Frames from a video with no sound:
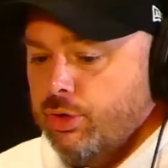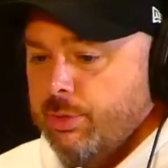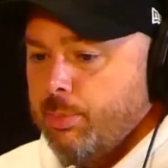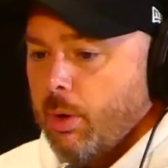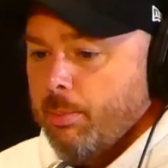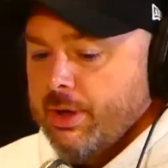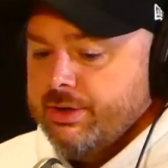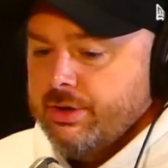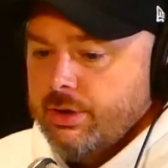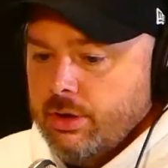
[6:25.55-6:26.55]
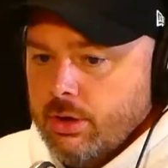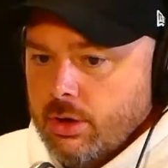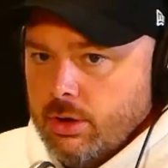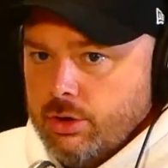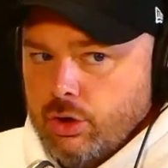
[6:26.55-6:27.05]
going to pump in,
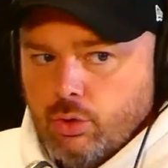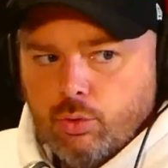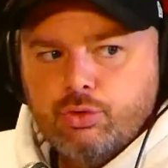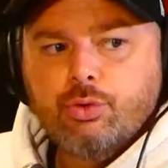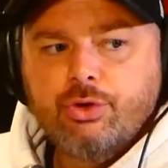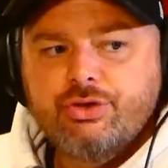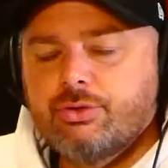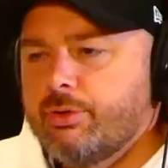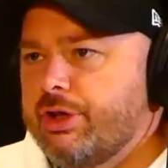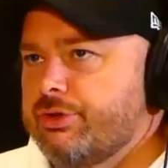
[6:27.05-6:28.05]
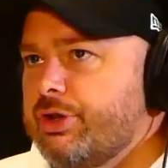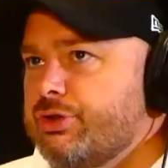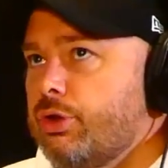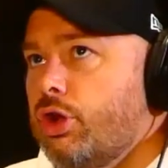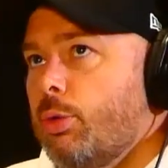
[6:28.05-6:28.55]
so at least
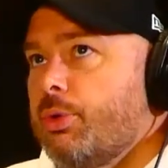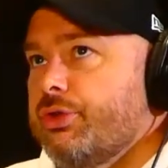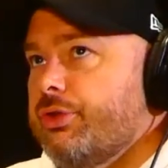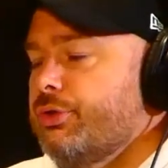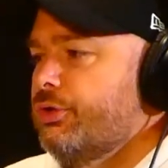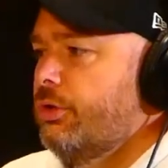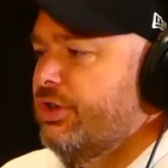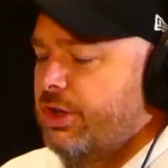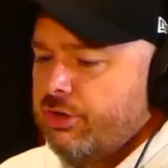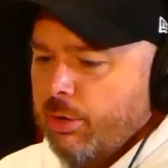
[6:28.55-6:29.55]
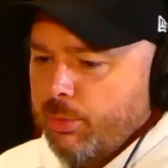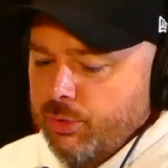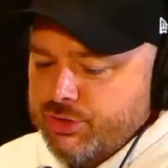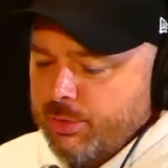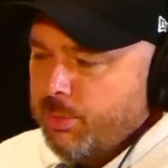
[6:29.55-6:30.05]
let's do the numbers. Let's number
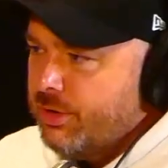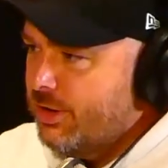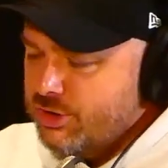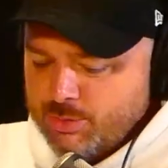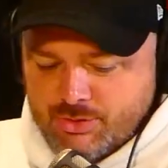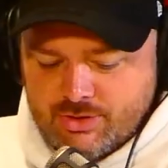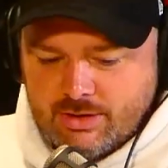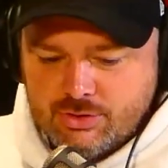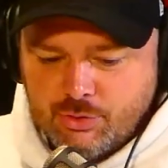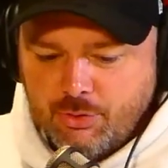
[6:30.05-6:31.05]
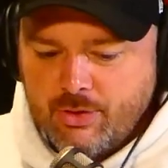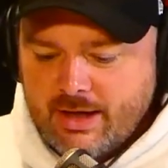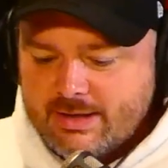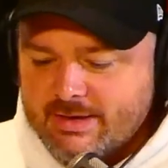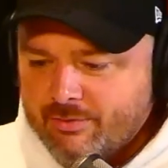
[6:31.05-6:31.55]
those numbering, as you were saying. So
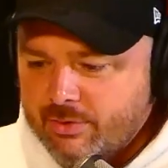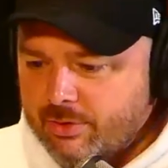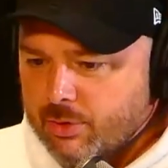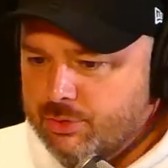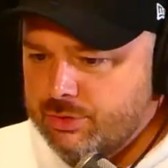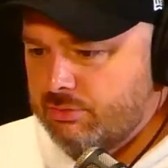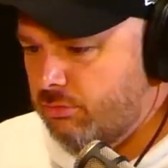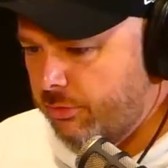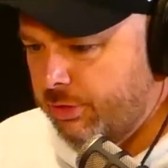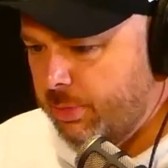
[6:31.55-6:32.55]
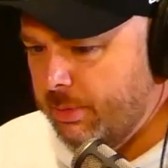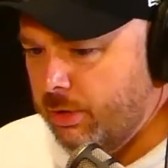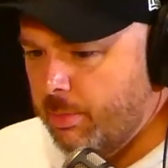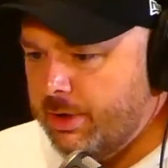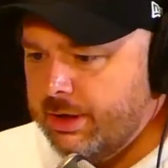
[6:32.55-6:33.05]
37,000 roughly people
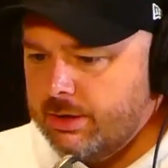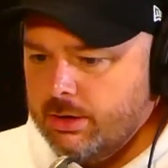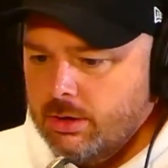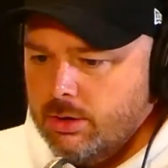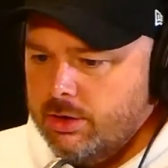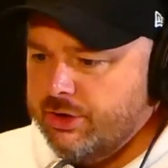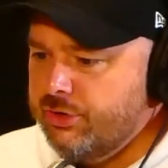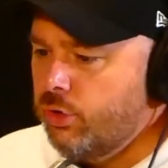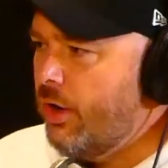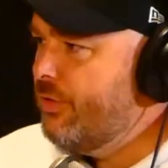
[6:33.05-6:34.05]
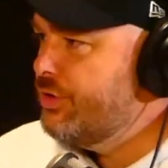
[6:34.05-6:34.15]
coming in. They're not every